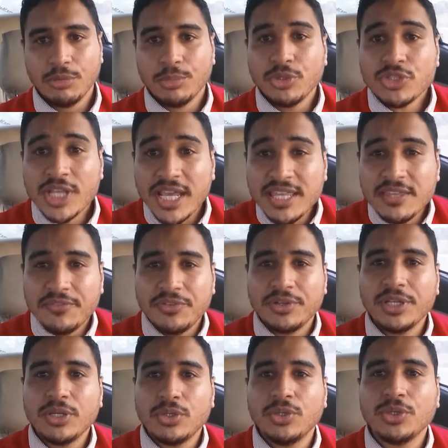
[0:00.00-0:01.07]
Musa is a
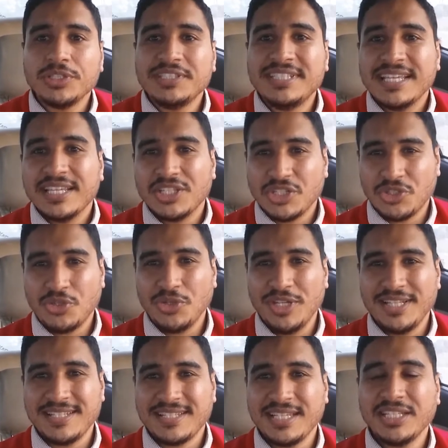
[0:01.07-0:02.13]
very good student.